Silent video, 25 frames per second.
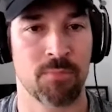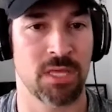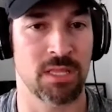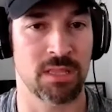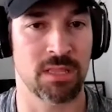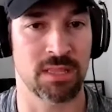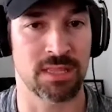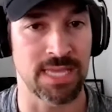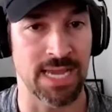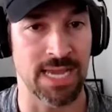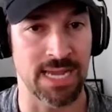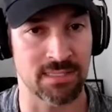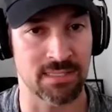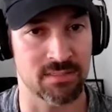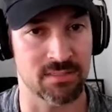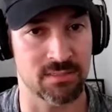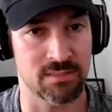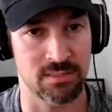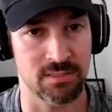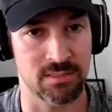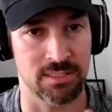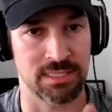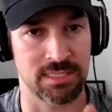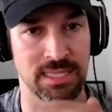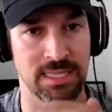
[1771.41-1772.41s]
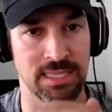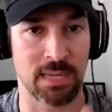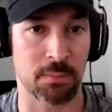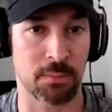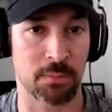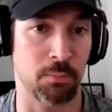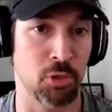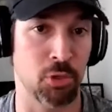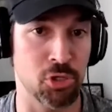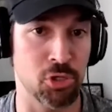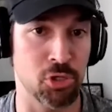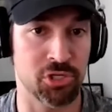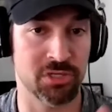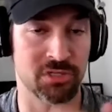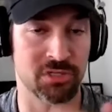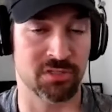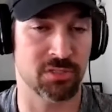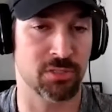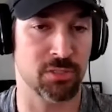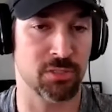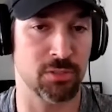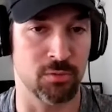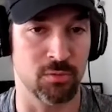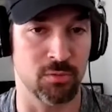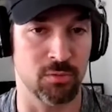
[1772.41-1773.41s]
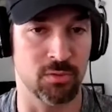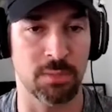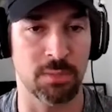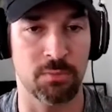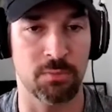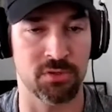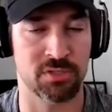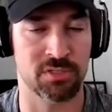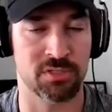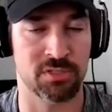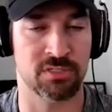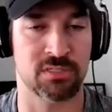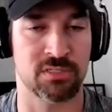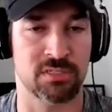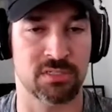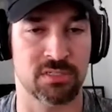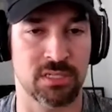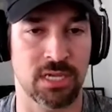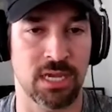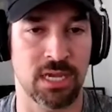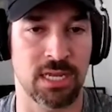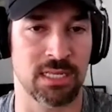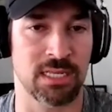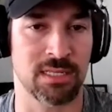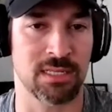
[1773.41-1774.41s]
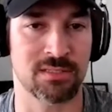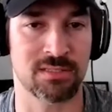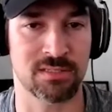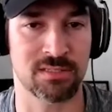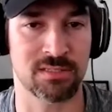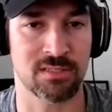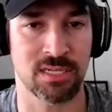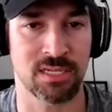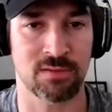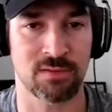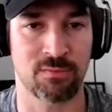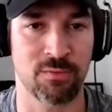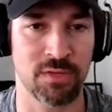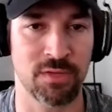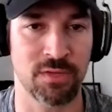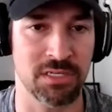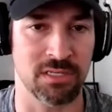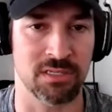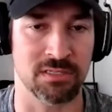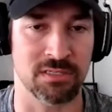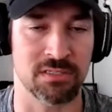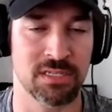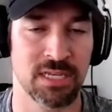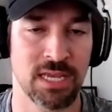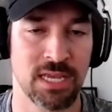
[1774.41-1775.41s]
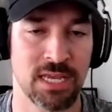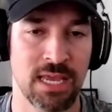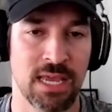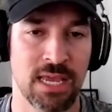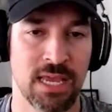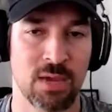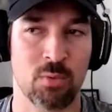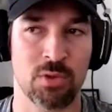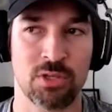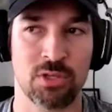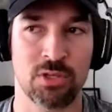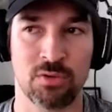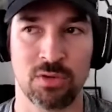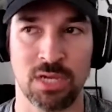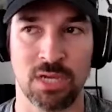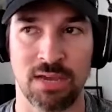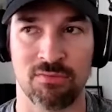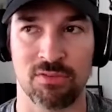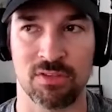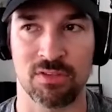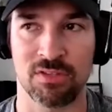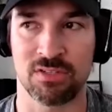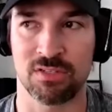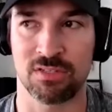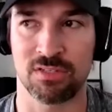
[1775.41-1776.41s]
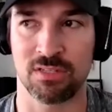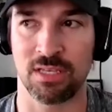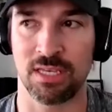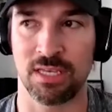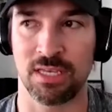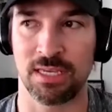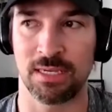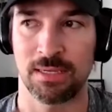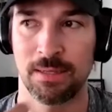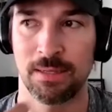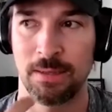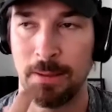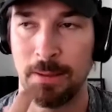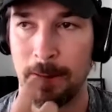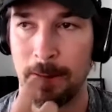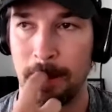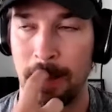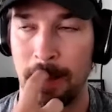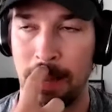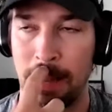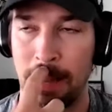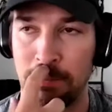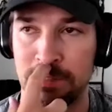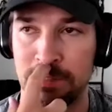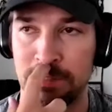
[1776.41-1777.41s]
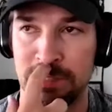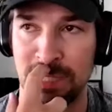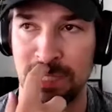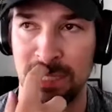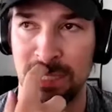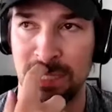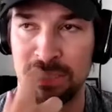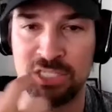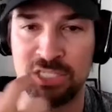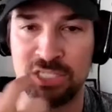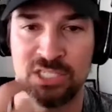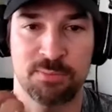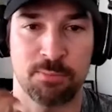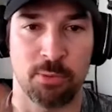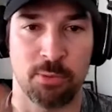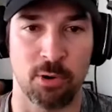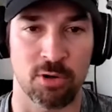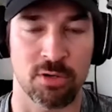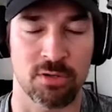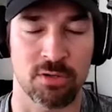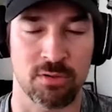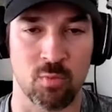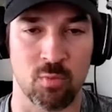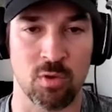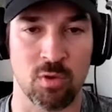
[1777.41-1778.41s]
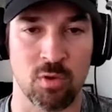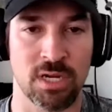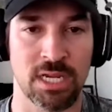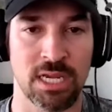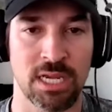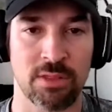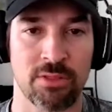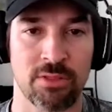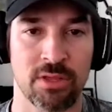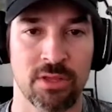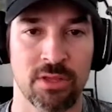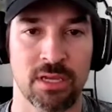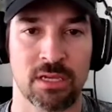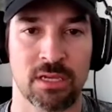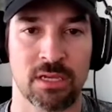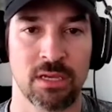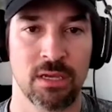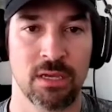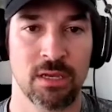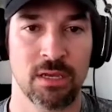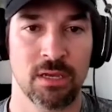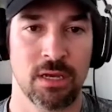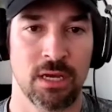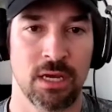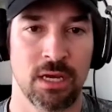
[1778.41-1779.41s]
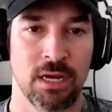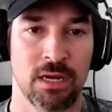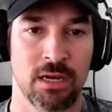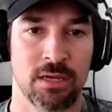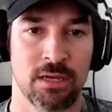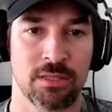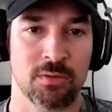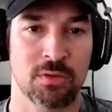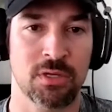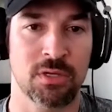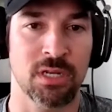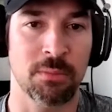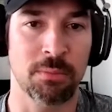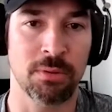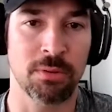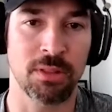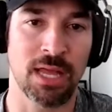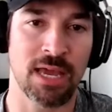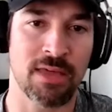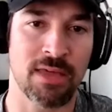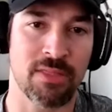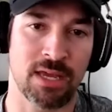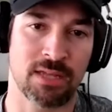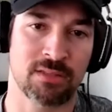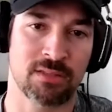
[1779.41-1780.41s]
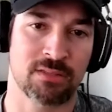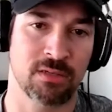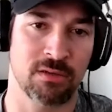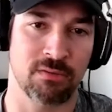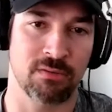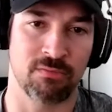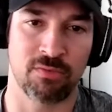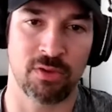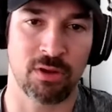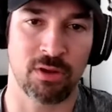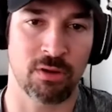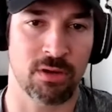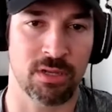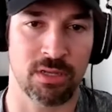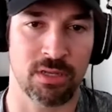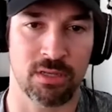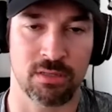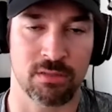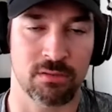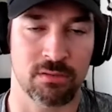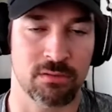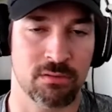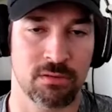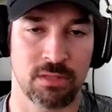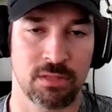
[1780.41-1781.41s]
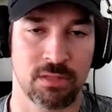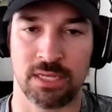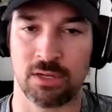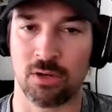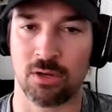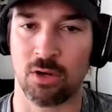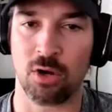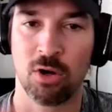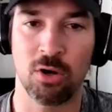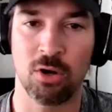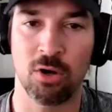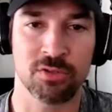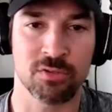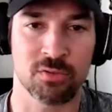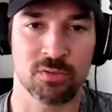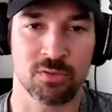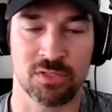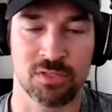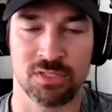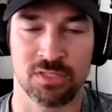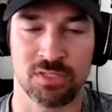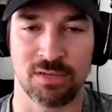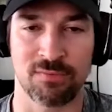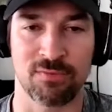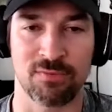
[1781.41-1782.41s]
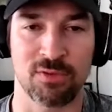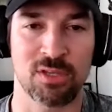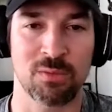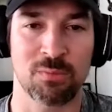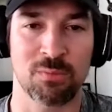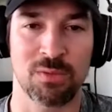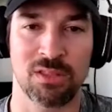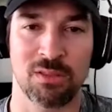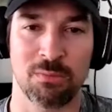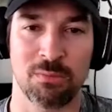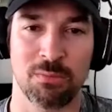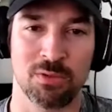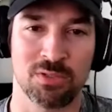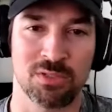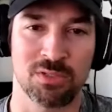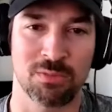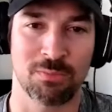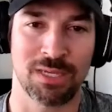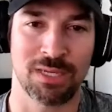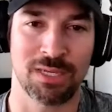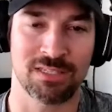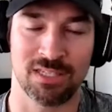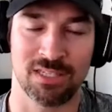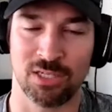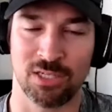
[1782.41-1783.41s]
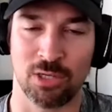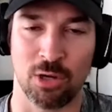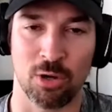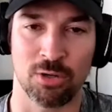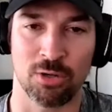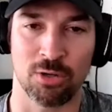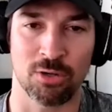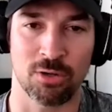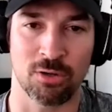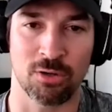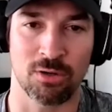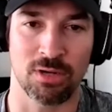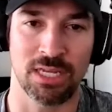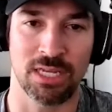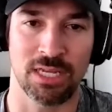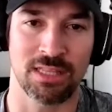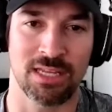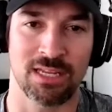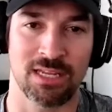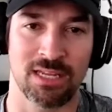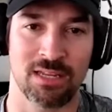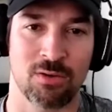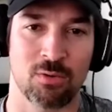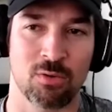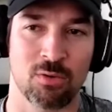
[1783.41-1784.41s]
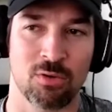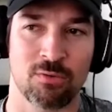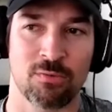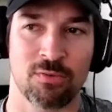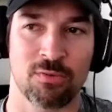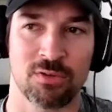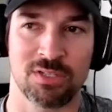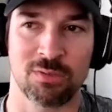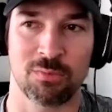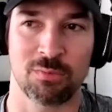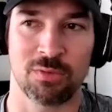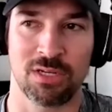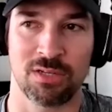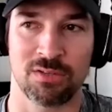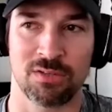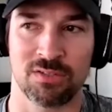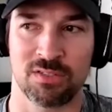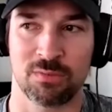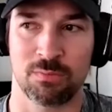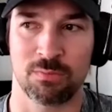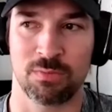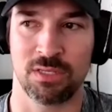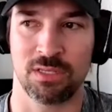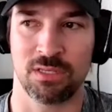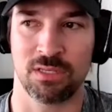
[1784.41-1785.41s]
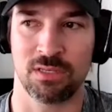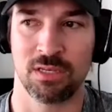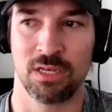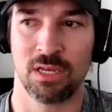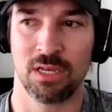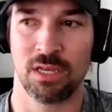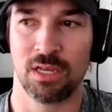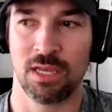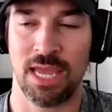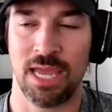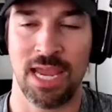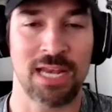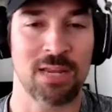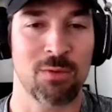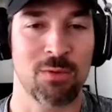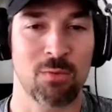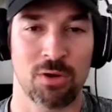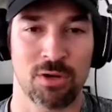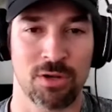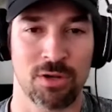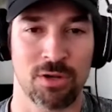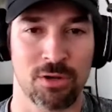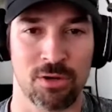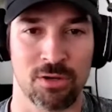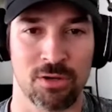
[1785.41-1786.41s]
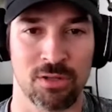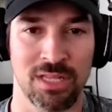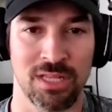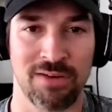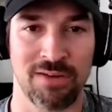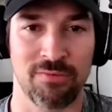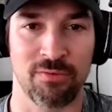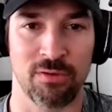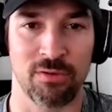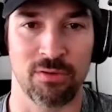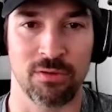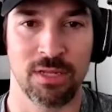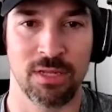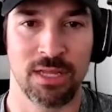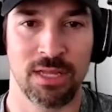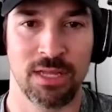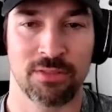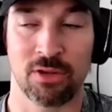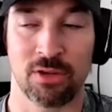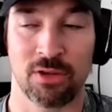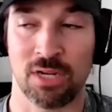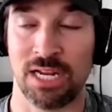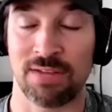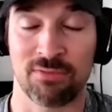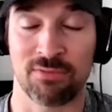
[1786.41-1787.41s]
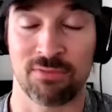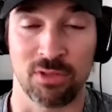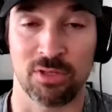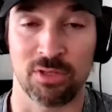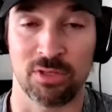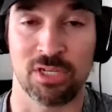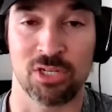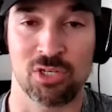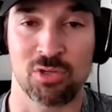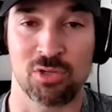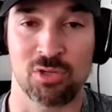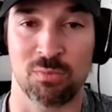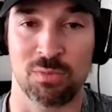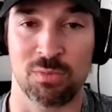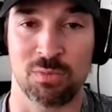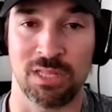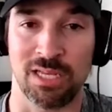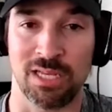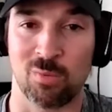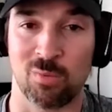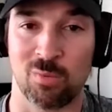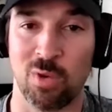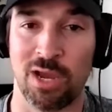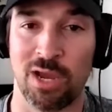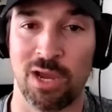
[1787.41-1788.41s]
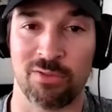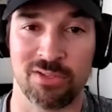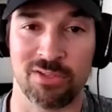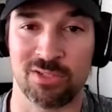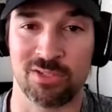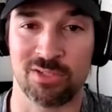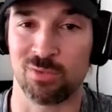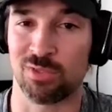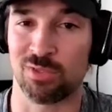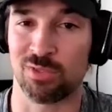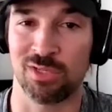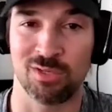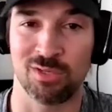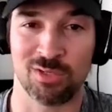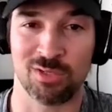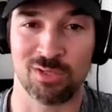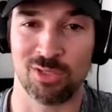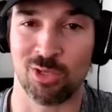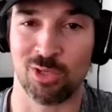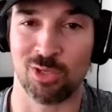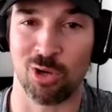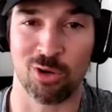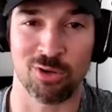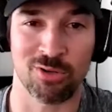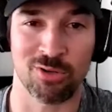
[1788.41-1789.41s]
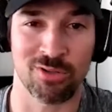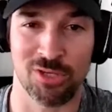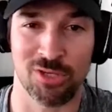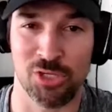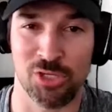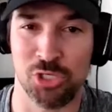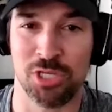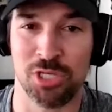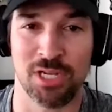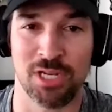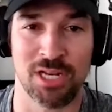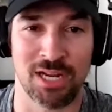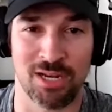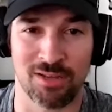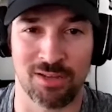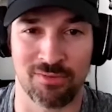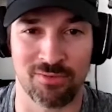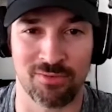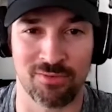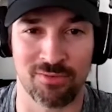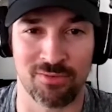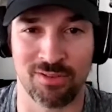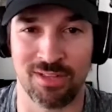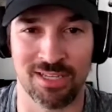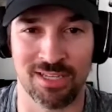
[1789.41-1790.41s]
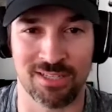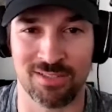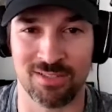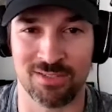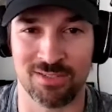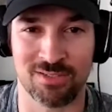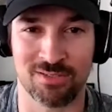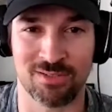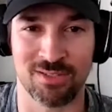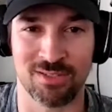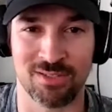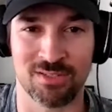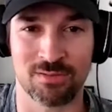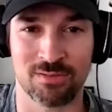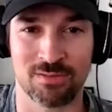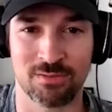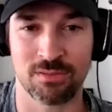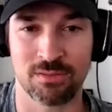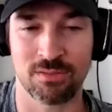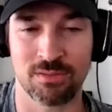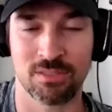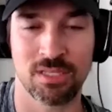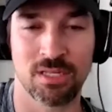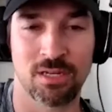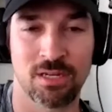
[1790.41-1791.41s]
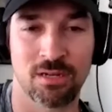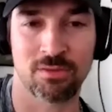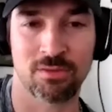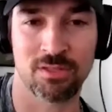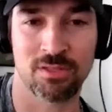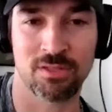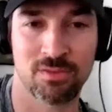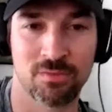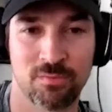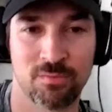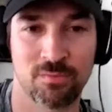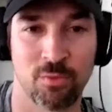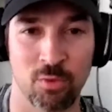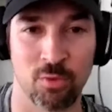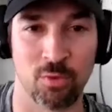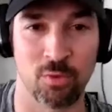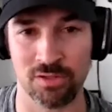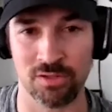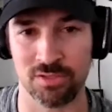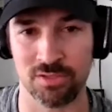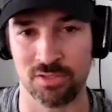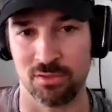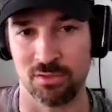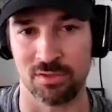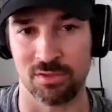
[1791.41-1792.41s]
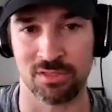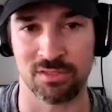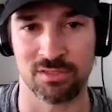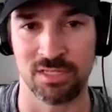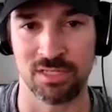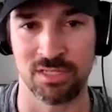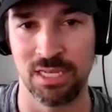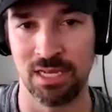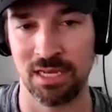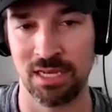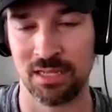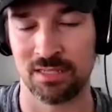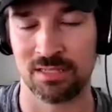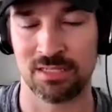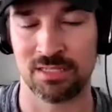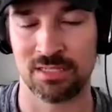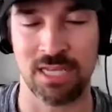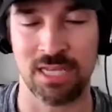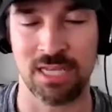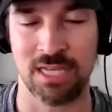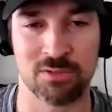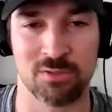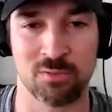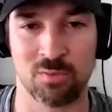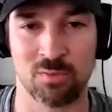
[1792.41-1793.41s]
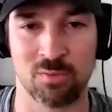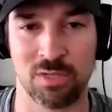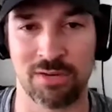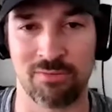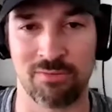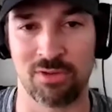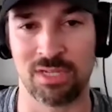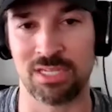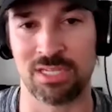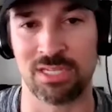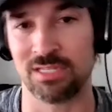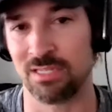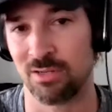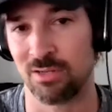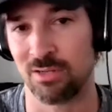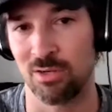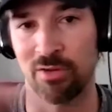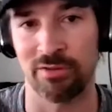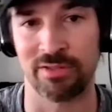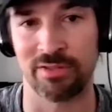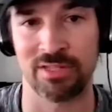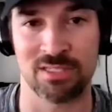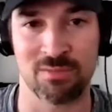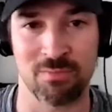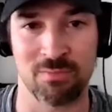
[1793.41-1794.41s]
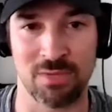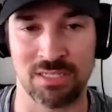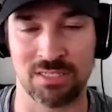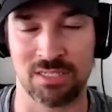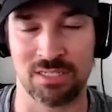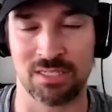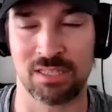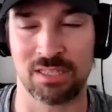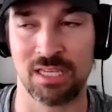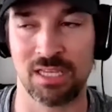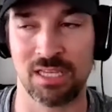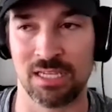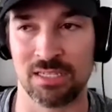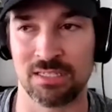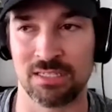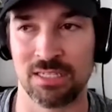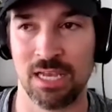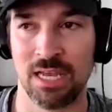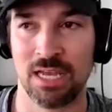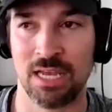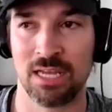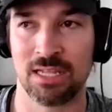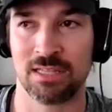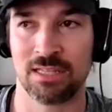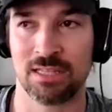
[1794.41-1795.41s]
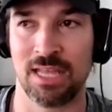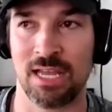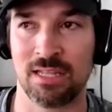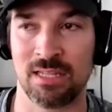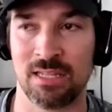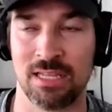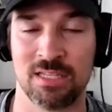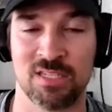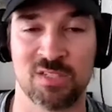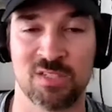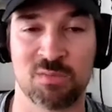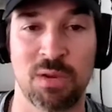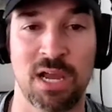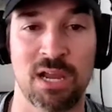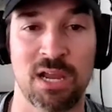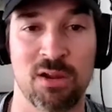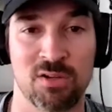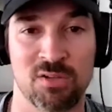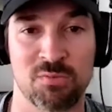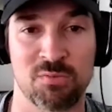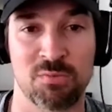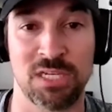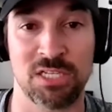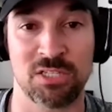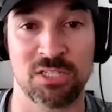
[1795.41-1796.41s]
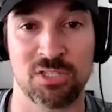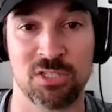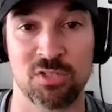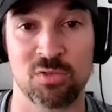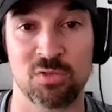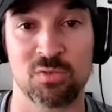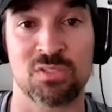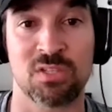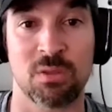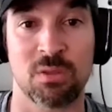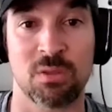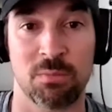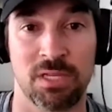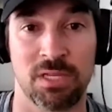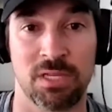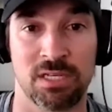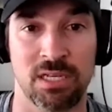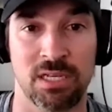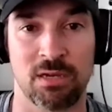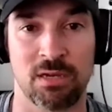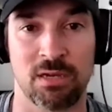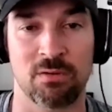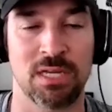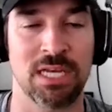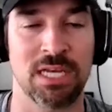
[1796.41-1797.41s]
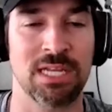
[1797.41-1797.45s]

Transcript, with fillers: And that pushes you, that pushes society. It's just like fitness. And when you have this, like, I would say Spartan work ethic, You can apply that to very, like, all sorts of stuff. You could be the most amazing gardener, and then in order for someone else to be anywhere near your level, they're gonna have to look at you and be like, wow, this dude can garden the shit out of a, like, this you know, this forest or this house or whatever. He did all these amazing things. That inspires me to do something now.